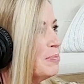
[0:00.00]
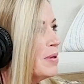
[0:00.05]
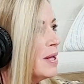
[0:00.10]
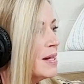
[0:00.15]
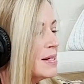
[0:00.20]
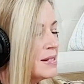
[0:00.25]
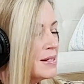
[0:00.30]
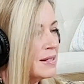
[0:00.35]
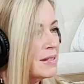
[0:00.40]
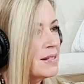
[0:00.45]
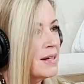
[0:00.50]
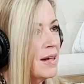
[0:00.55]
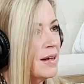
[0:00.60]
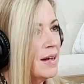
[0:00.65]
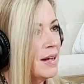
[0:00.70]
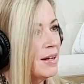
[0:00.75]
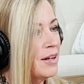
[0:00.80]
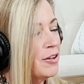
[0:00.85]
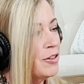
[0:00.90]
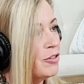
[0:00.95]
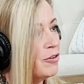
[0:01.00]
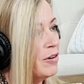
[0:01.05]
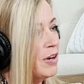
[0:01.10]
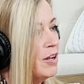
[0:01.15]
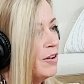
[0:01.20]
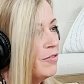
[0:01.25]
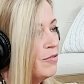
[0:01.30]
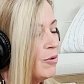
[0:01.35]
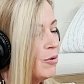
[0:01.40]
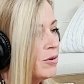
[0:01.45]
plastics, your
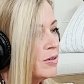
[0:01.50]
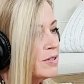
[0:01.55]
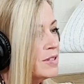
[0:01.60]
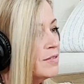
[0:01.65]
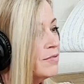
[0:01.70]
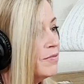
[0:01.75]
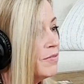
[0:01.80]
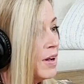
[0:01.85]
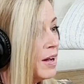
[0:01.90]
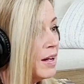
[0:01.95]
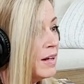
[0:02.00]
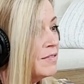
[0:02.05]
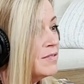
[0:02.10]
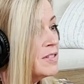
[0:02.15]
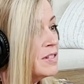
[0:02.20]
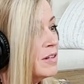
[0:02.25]
3, 4s, and 5s.